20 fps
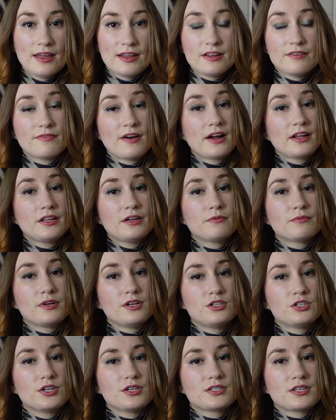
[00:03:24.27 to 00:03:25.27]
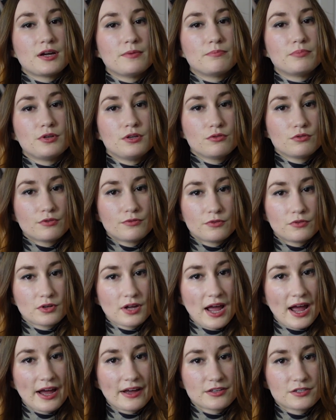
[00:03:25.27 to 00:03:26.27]
and he finally reaches a beautiful
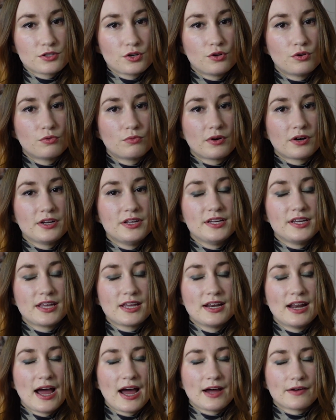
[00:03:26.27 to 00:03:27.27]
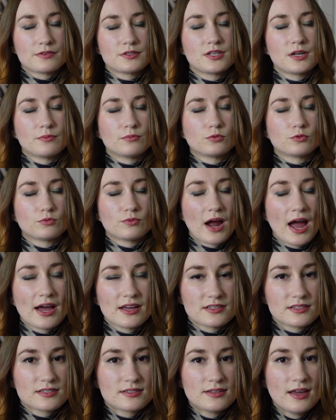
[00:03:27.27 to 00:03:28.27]
castle where he can have some
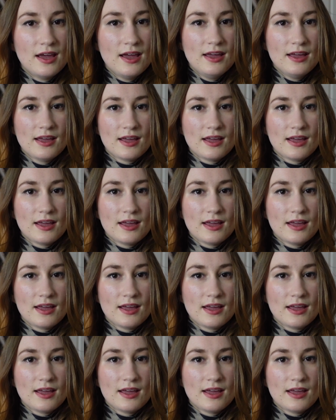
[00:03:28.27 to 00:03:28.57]
rest.